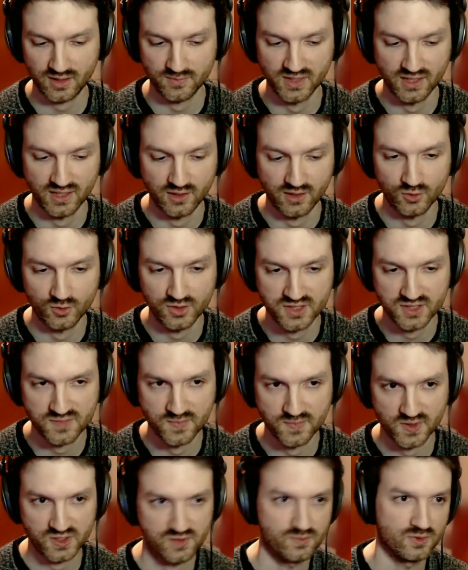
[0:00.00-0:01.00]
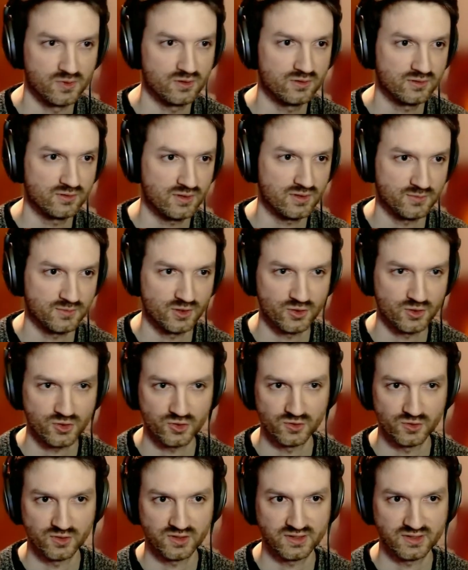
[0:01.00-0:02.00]
I mean, I know it's possible. I'm not
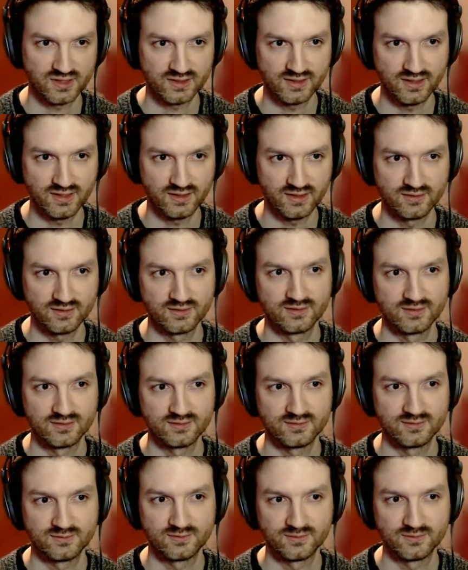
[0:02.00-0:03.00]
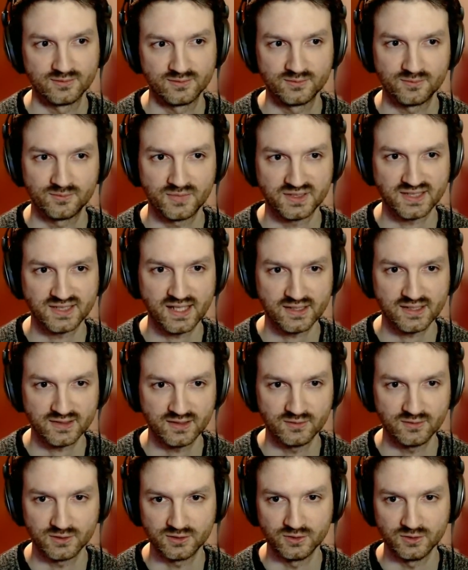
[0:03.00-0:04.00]
sure exactly
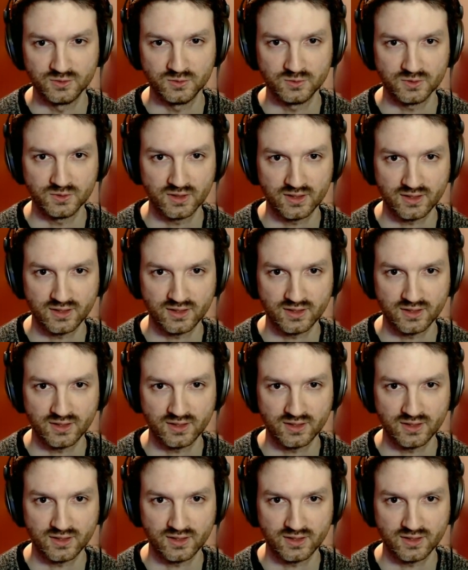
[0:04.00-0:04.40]
precisely what to do.